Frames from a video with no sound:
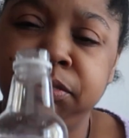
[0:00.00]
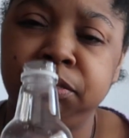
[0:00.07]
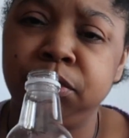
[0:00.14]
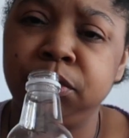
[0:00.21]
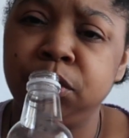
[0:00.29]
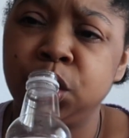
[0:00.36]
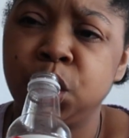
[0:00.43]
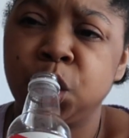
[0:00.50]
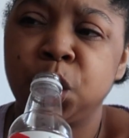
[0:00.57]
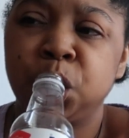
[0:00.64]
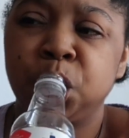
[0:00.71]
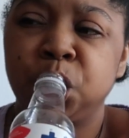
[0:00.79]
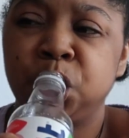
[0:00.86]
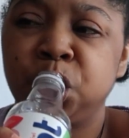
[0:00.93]

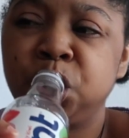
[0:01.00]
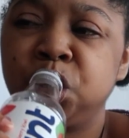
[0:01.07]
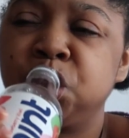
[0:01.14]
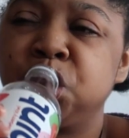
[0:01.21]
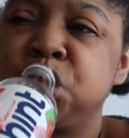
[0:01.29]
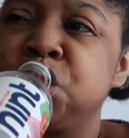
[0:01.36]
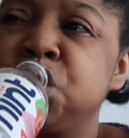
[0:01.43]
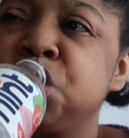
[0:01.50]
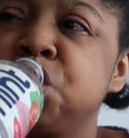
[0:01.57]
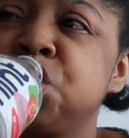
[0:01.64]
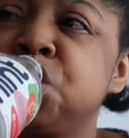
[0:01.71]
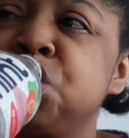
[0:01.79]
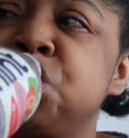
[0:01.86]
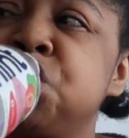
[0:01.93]

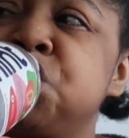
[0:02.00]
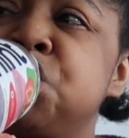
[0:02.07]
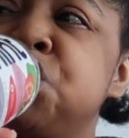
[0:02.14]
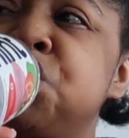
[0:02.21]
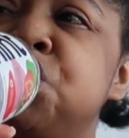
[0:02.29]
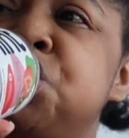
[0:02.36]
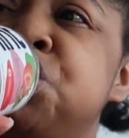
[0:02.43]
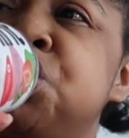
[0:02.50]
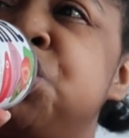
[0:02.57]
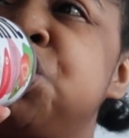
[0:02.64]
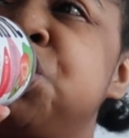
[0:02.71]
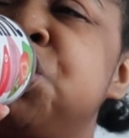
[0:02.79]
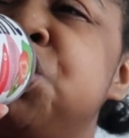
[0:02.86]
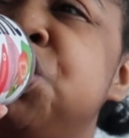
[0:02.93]

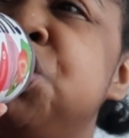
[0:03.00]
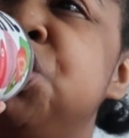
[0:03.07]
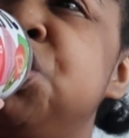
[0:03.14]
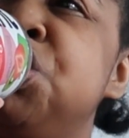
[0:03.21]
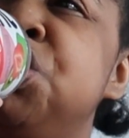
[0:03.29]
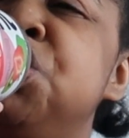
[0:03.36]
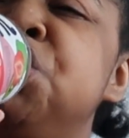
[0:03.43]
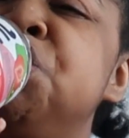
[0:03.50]
[no speech]